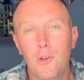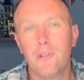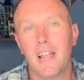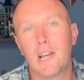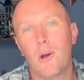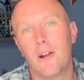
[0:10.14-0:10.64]

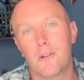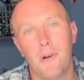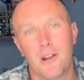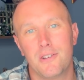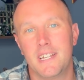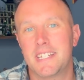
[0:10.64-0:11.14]
LEGO Harry
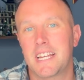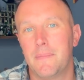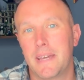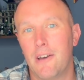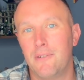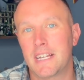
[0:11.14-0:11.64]
Potter sets
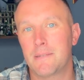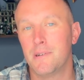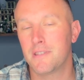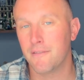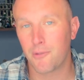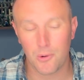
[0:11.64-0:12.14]
coming out next
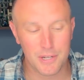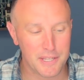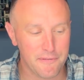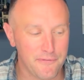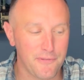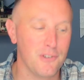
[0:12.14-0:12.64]
month. Of course,
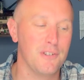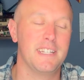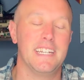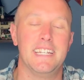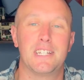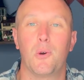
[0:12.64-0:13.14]
the first
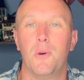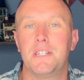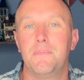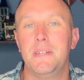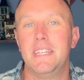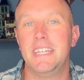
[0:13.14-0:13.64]
is going to
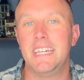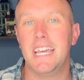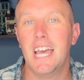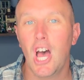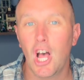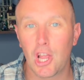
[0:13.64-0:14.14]
be the
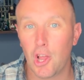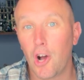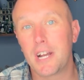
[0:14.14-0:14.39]
long